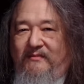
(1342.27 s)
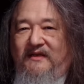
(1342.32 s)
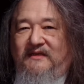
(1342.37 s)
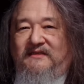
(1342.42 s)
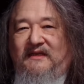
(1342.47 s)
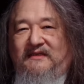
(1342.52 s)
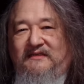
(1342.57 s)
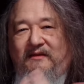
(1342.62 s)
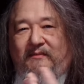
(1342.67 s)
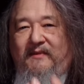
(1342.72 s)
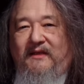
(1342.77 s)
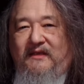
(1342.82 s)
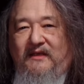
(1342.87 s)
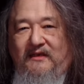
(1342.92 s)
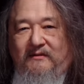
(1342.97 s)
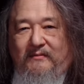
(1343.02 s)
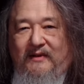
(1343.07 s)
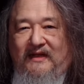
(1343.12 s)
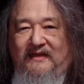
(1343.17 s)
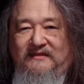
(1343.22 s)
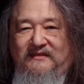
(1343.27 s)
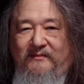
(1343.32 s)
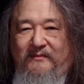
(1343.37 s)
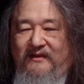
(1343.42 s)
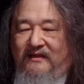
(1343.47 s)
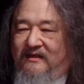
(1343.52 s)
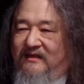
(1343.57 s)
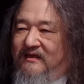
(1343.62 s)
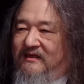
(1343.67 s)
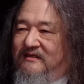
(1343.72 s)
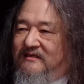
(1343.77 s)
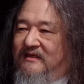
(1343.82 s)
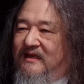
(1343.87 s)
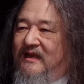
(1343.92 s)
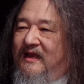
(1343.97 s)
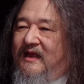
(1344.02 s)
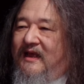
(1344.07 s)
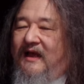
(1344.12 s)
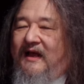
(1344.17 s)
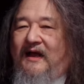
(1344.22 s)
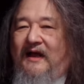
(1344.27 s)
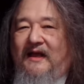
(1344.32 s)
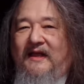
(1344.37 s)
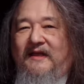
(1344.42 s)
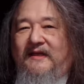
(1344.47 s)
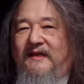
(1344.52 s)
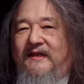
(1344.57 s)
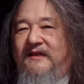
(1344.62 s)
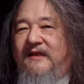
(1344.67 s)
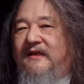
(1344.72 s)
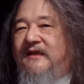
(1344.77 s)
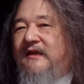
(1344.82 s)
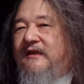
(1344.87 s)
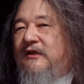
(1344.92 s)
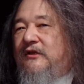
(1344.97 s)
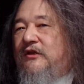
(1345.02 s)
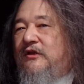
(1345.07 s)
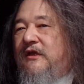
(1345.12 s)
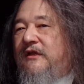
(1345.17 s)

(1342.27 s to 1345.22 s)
bits has a million possibilities uh, it, it,